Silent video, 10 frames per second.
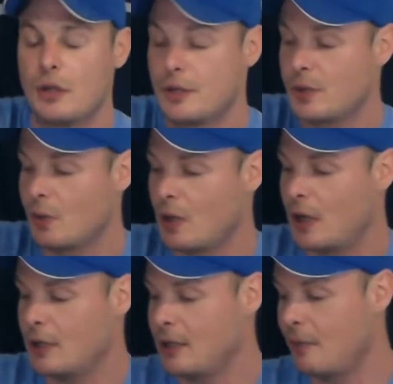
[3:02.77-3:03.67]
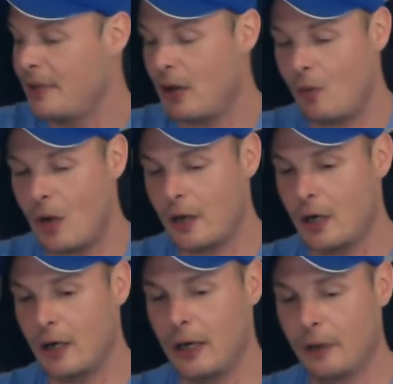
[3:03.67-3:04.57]
So we're going to dump that water
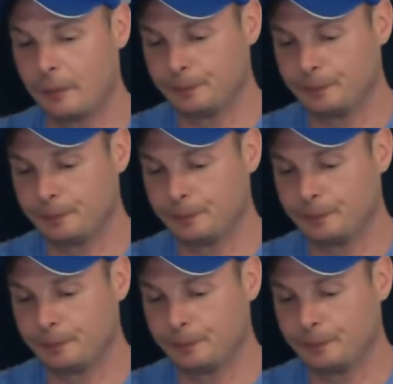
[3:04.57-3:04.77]
in there.